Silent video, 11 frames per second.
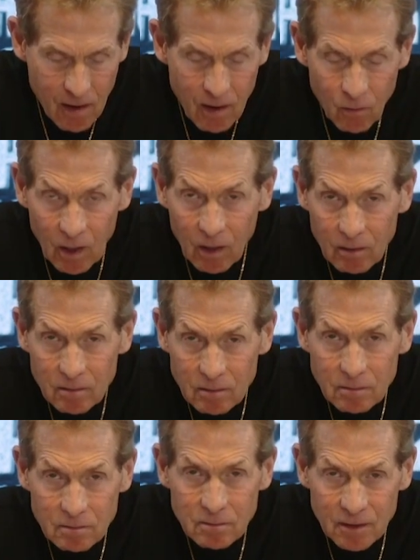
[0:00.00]
Well,
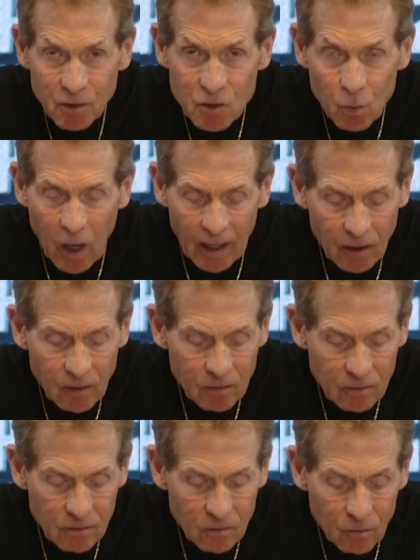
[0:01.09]
here's why.
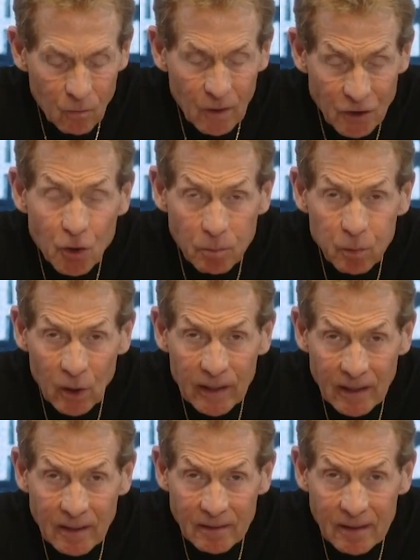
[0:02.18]
We do play
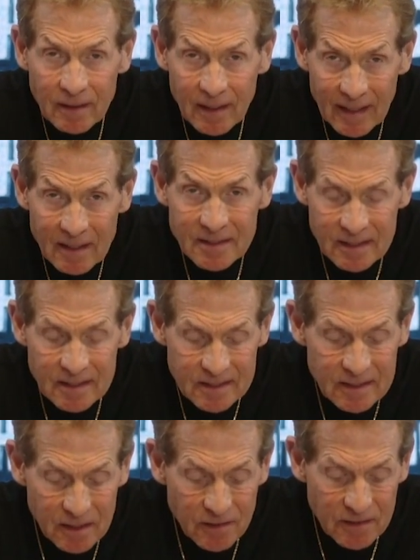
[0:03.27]
in the SEC,
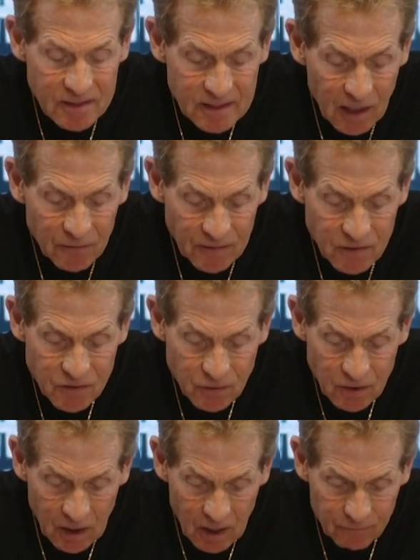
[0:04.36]
the Southeastern
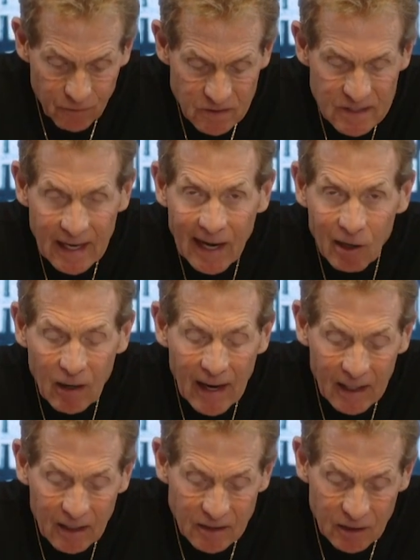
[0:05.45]
Conference. Our
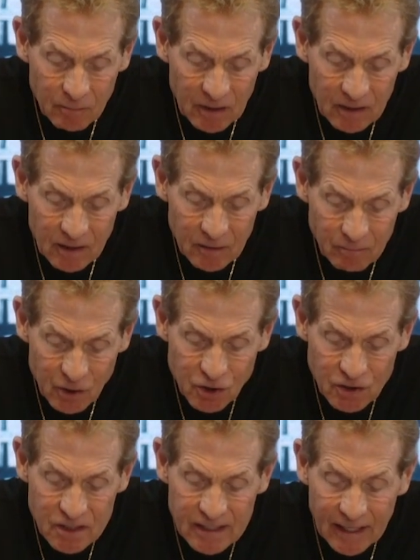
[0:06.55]
academic
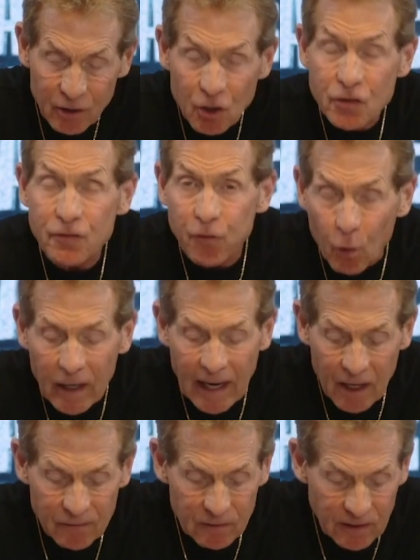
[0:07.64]
admission standards for
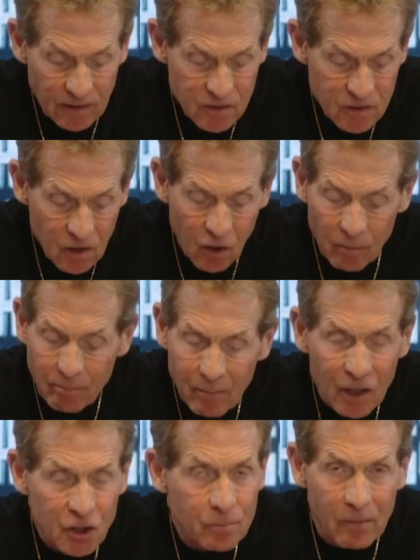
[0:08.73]
athletes are
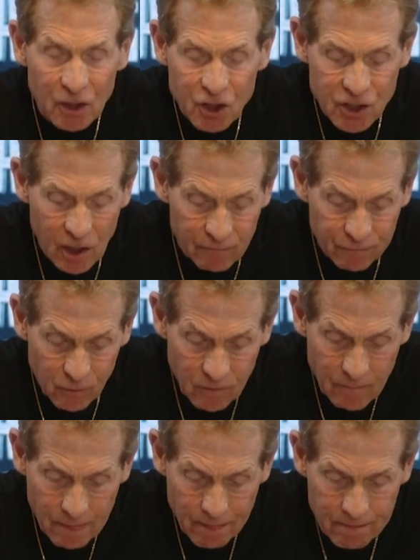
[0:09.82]
much, much tougher
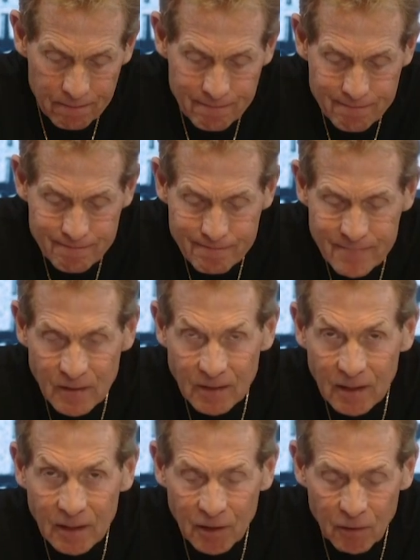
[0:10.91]
than
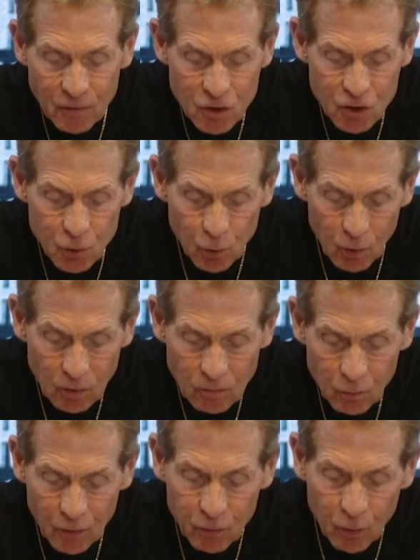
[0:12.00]
any other school
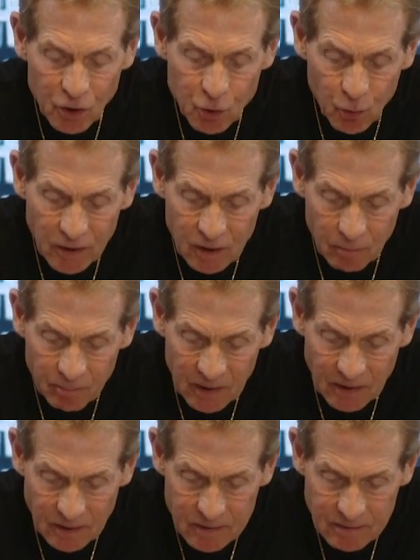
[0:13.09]
with which we
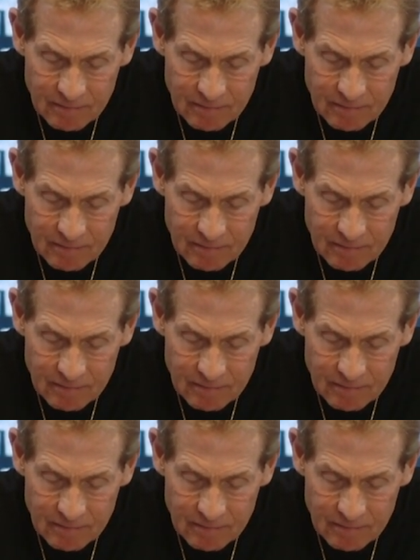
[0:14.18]
compete.